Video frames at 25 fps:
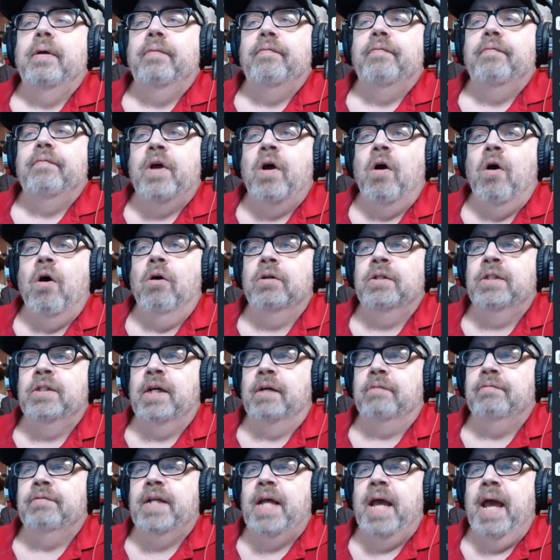cards
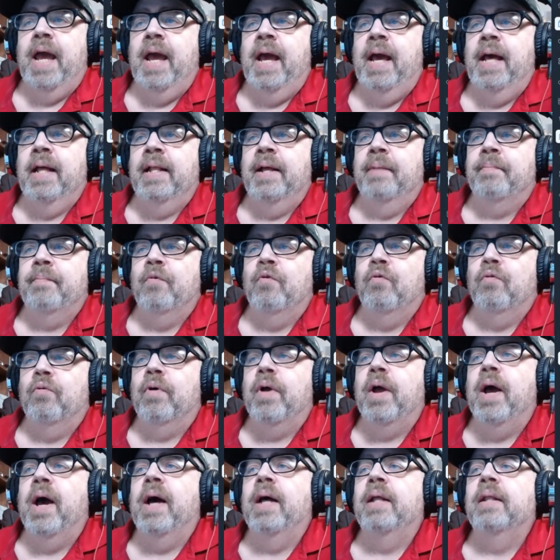I've scanned. I'm going
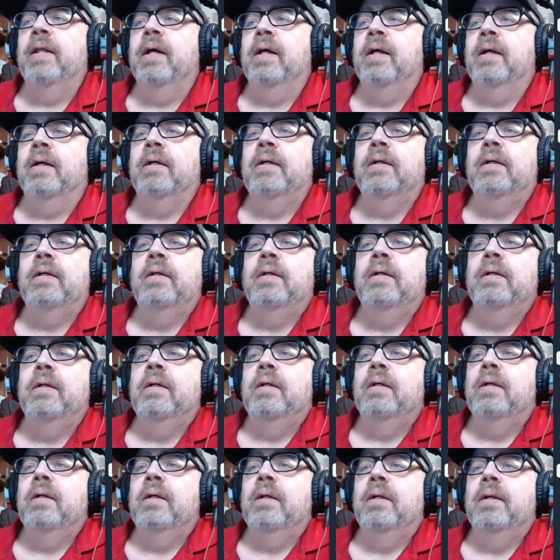to kind of
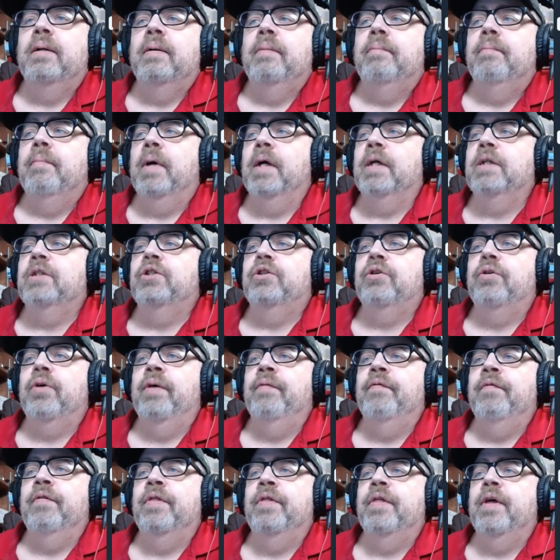make sure
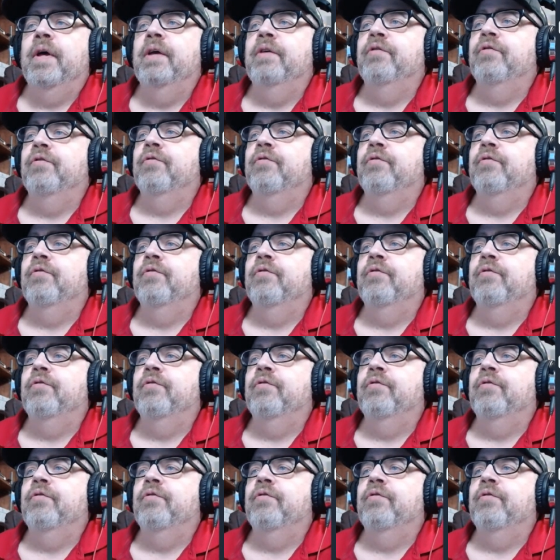everything's